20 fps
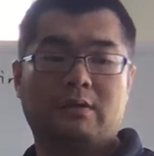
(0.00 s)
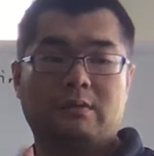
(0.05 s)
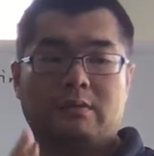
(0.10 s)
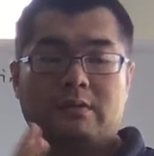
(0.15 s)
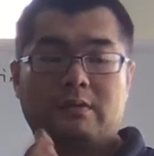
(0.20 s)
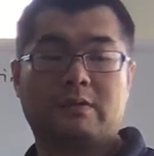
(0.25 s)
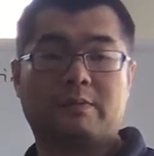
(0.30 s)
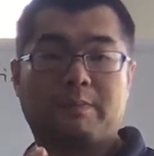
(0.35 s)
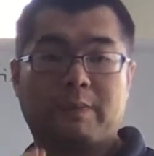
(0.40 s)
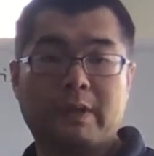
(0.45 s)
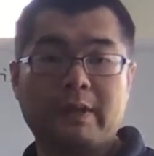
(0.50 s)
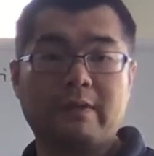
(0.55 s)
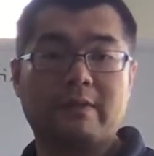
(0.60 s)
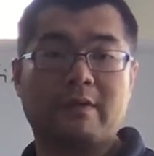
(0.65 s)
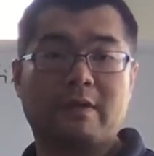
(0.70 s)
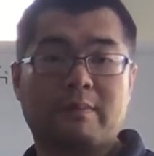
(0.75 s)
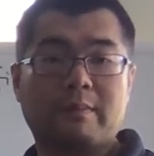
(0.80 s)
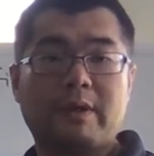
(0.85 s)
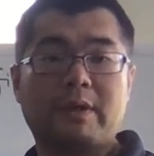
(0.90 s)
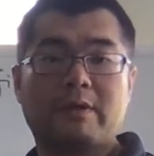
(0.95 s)
split
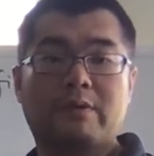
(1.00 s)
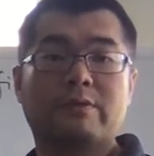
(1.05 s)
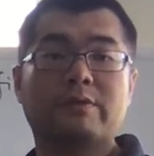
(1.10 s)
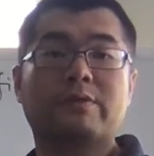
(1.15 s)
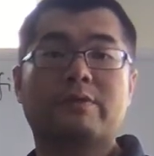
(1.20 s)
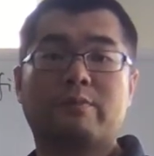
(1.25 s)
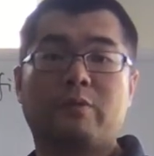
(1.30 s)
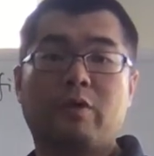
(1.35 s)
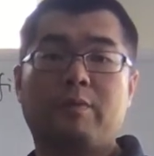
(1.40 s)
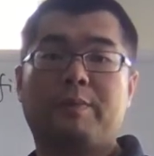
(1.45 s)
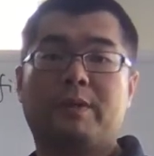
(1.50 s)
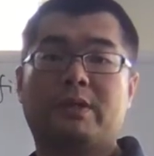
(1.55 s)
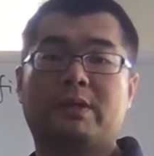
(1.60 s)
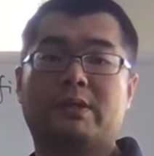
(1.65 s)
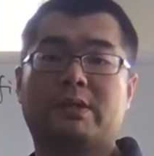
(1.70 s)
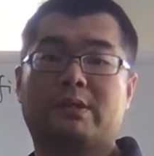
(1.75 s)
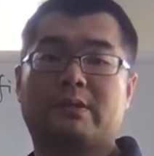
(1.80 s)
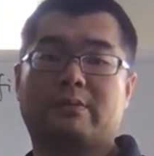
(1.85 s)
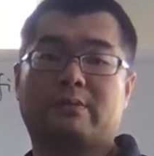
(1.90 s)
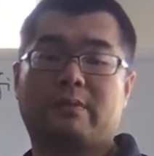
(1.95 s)
them into small
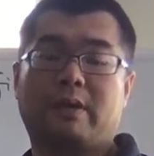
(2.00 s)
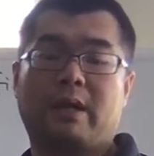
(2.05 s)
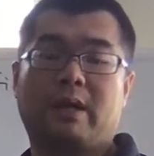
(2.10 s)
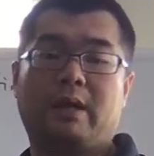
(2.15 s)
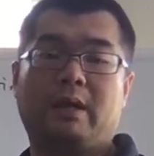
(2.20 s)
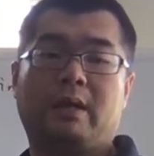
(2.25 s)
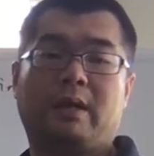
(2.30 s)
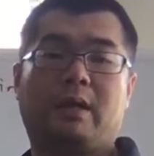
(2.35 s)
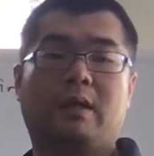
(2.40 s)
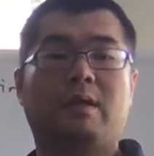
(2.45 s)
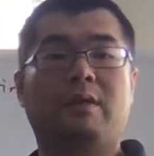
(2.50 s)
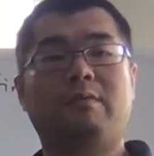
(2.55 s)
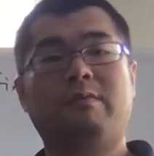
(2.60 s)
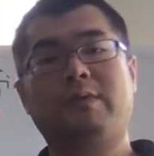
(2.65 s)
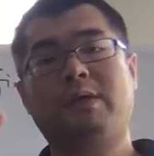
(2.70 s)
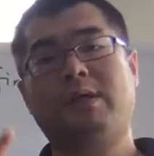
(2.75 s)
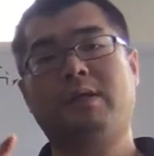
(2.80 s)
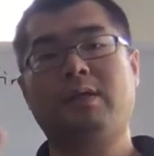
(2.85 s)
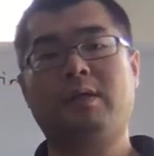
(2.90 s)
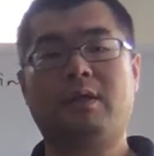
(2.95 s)
pieces, right? And
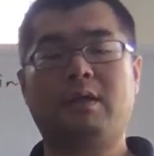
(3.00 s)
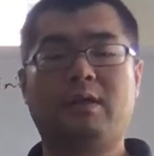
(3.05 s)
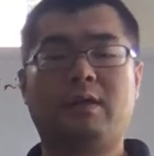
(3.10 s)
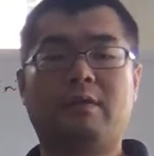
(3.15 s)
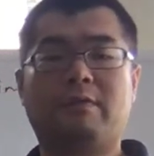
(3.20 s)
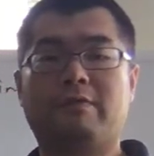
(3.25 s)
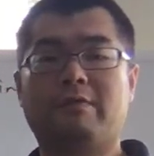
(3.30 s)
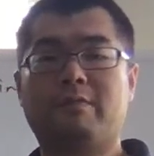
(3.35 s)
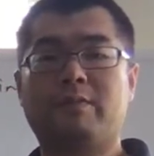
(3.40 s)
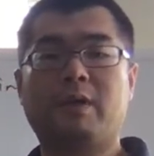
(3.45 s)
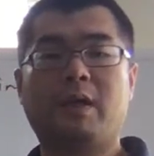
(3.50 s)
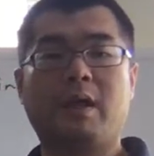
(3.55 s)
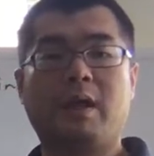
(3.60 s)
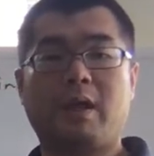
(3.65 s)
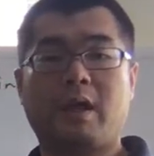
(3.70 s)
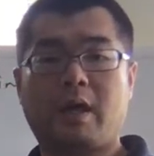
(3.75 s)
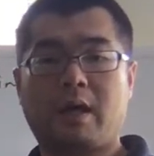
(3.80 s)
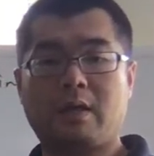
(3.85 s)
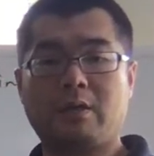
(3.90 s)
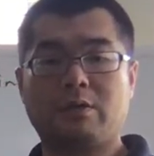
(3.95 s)
if we can
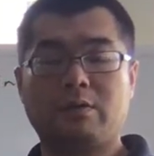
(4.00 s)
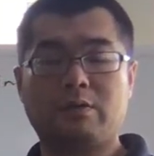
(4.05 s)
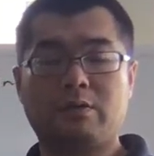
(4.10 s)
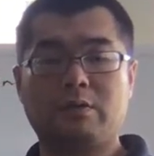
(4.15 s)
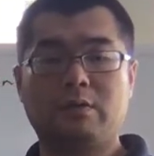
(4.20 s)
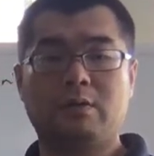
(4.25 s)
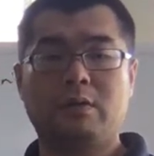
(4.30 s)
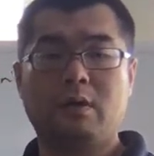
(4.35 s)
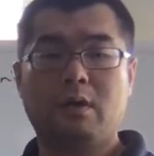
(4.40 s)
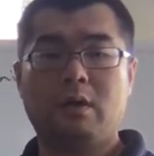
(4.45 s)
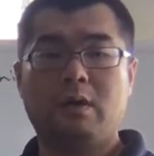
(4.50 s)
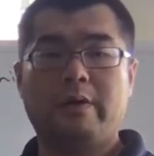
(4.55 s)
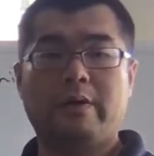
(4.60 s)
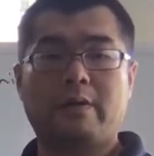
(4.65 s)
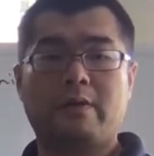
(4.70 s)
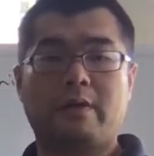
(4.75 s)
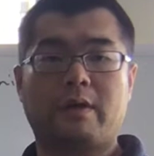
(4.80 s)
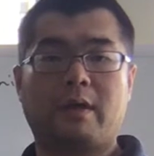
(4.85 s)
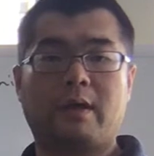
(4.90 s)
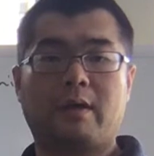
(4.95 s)
handle
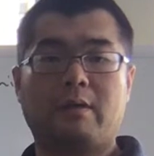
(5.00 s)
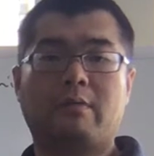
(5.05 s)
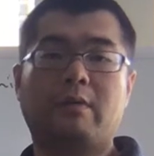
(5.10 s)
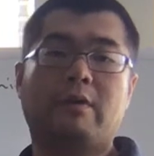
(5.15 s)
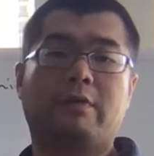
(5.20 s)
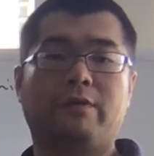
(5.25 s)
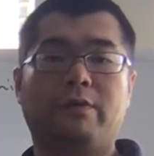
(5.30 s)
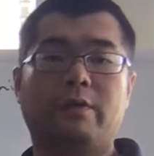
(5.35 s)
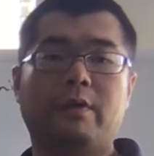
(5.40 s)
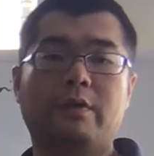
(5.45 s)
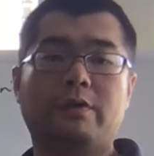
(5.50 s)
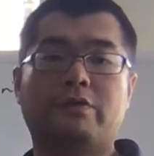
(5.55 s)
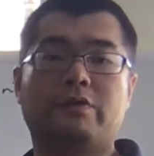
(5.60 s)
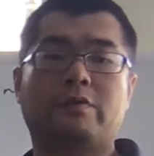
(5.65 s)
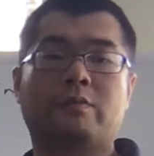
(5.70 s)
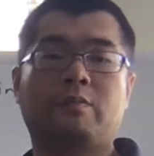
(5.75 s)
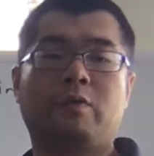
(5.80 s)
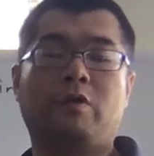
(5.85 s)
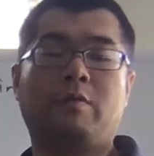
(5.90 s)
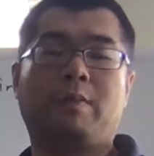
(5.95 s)
the area for each
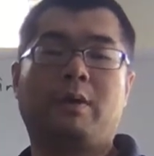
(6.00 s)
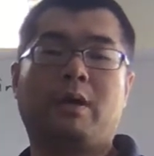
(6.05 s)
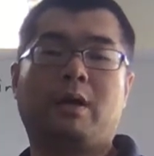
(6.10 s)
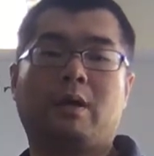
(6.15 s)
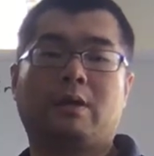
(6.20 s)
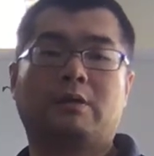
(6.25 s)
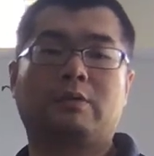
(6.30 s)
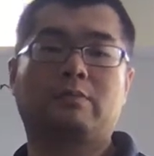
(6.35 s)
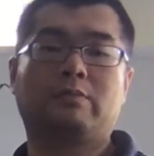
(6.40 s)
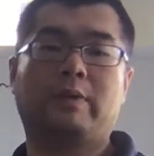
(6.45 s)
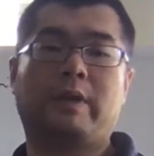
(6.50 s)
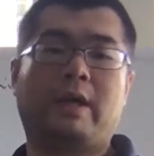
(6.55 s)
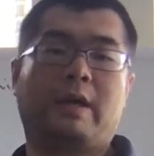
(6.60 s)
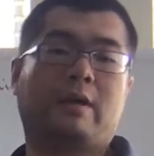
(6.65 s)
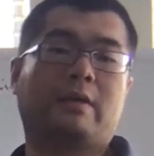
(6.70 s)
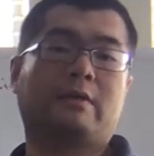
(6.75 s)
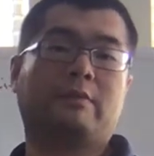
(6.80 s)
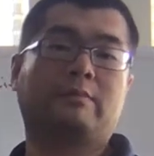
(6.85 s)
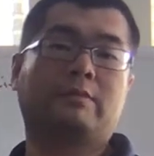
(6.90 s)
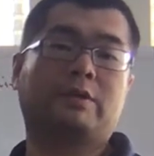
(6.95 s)
small part, we add
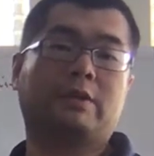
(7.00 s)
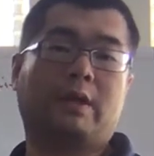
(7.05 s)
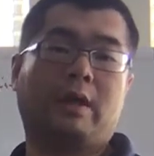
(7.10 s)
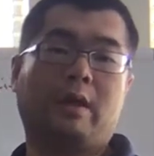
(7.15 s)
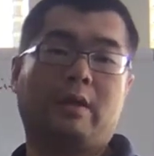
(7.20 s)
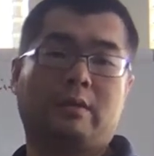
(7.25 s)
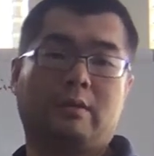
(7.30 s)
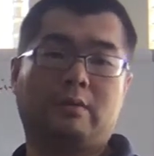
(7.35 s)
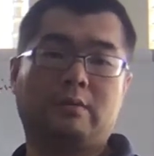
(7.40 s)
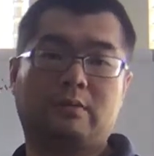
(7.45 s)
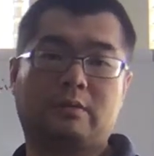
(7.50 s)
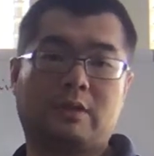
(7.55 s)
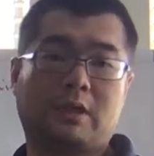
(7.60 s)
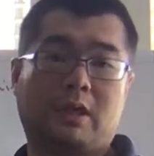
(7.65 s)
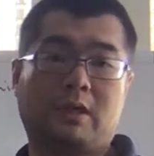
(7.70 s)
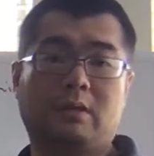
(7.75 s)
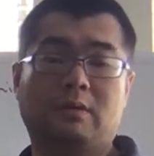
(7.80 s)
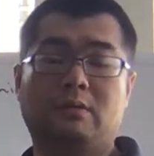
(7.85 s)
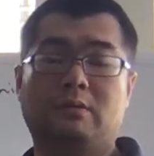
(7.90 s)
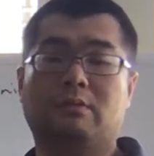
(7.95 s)
them together, done,
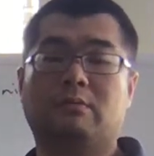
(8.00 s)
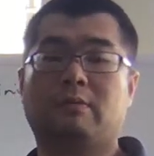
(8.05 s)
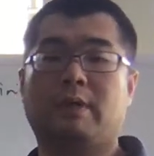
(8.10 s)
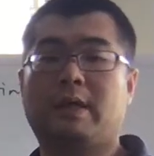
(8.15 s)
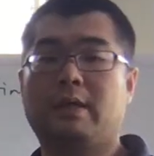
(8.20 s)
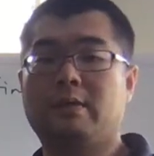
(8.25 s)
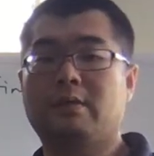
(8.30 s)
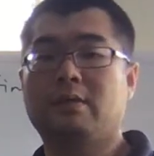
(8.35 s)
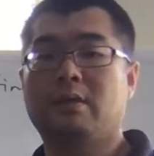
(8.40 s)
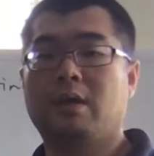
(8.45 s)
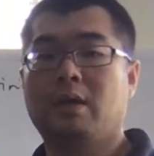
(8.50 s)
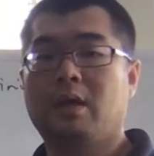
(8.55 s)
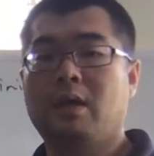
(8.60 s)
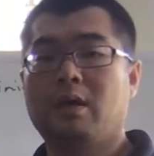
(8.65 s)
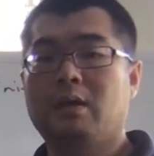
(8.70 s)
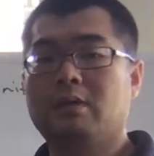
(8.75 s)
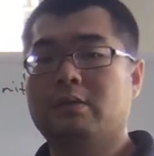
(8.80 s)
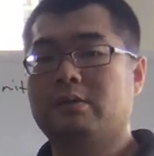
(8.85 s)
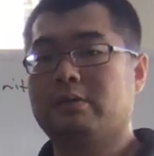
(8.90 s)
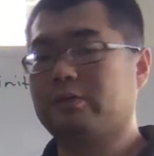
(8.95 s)
right?
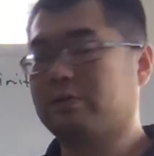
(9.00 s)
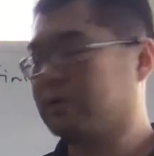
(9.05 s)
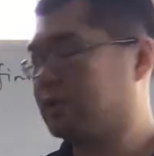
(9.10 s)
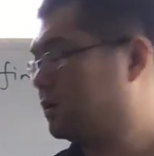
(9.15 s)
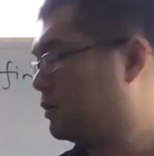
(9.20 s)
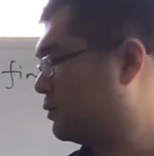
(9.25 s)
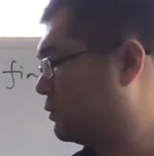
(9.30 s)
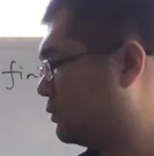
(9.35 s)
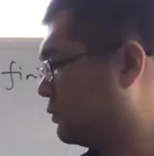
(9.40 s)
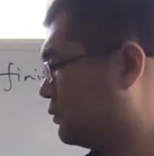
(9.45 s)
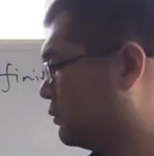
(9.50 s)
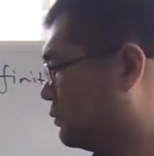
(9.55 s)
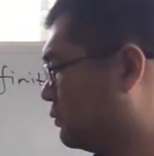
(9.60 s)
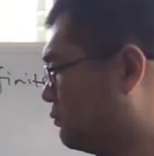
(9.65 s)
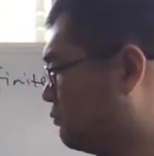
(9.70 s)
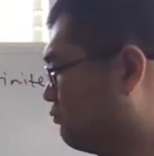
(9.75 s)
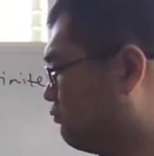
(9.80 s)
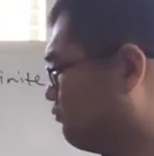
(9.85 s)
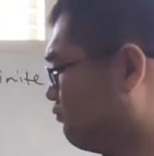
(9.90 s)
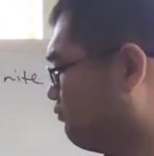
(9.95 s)

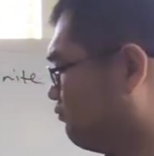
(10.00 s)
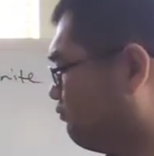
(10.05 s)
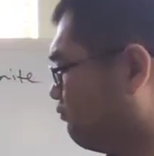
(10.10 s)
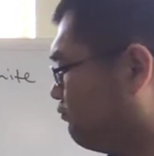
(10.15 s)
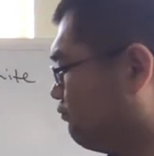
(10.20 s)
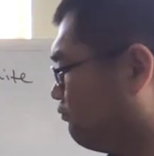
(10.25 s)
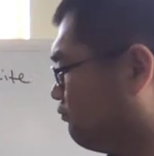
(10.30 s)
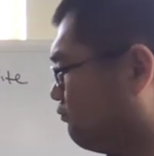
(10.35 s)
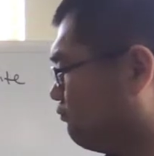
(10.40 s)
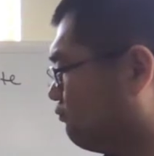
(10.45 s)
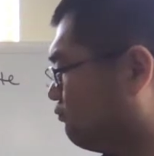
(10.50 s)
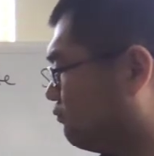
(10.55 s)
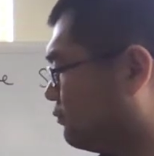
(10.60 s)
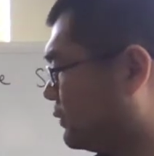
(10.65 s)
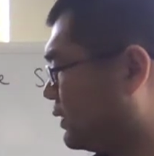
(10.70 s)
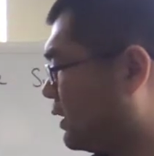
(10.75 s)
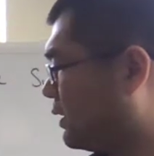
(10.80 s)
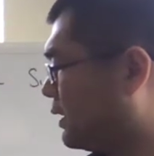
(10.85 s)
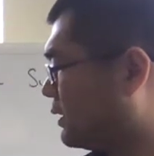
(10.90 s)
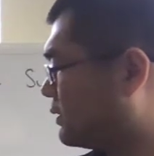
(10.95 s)
So
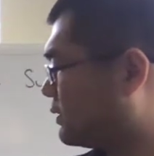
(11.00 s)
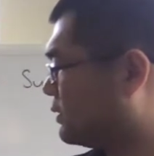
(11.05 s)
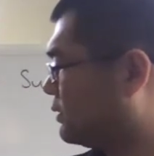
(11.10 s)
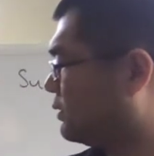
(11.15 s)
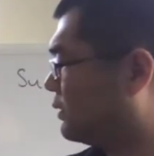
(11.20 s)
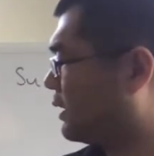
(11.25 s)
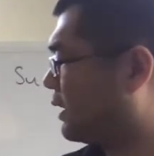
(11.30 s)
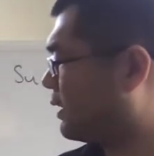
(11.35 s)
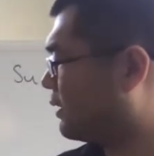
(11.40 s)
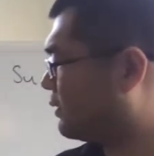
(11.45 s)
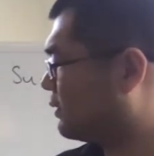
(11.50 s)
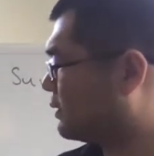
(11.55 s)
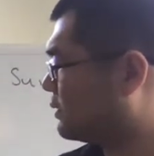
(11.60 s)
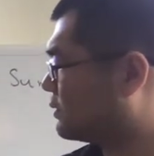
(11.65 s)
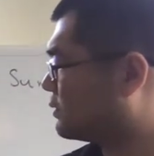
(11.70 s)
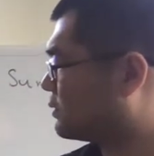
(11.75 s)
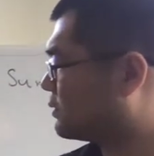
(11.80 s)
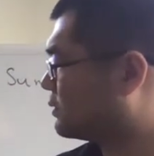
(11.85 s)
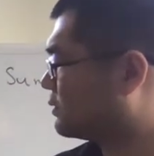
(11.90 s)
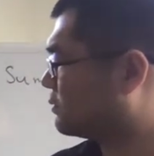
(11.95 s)
now let's look at
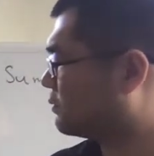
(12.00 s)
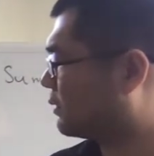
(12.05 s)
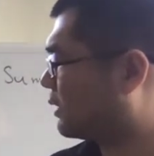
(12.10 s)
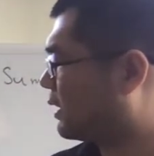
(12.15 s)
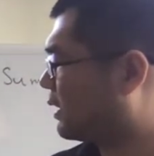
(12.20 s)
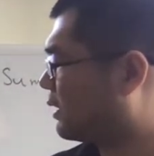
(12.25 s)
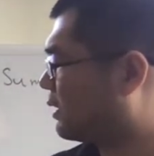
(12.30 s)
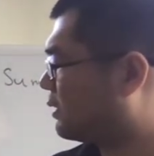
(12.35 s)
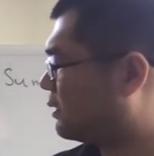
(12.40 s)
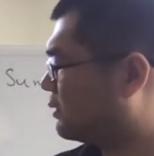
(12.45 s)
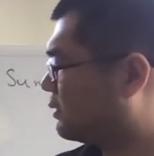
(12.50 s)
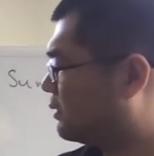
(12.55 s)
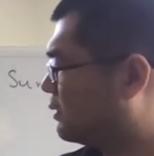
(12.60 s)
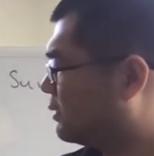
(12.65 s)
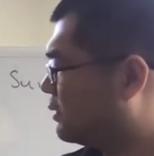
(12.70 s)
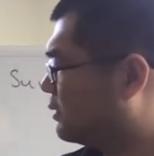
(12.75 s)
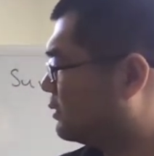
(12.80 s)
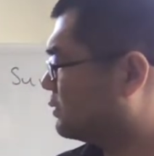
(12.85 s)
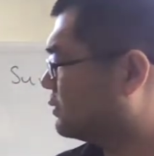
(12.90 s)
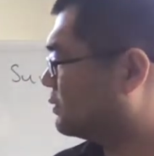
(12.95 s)
this, okay?
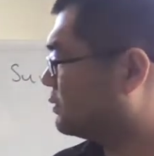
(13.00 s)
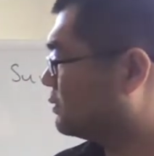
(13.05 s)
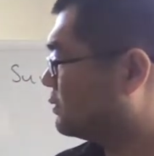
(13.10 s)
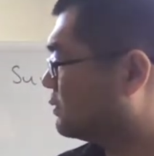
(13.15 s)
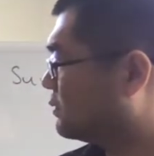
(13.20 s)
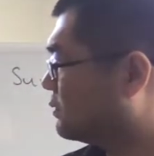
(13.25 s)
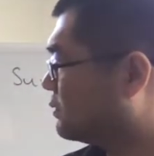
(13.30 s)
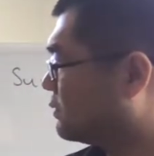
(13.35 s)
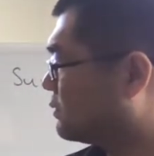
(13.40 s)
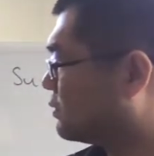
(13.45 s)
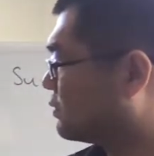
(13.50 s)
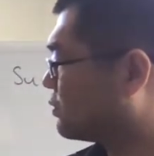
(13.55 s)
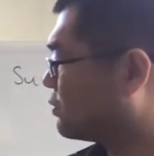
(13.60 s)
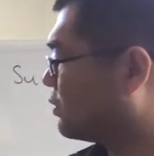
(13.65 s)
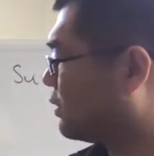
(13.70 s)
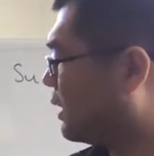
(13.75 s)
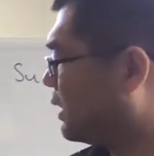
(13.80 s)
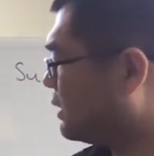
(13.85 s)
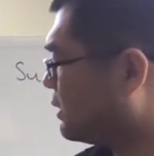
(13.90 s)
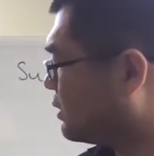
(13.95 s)
So
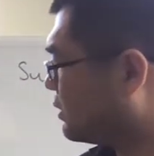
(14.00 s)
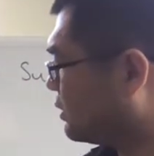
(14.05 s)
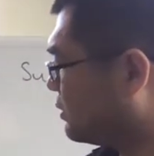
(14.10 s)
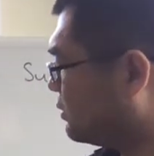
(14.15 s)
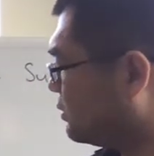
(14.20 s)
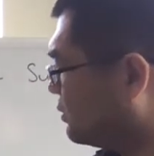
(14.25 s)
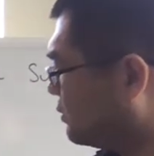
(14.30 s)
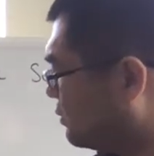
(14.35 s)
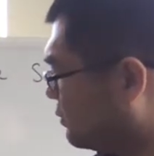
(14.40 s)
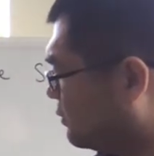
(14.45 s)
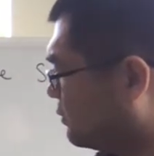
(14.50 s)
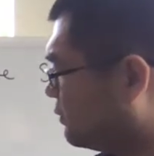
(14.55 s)
trying to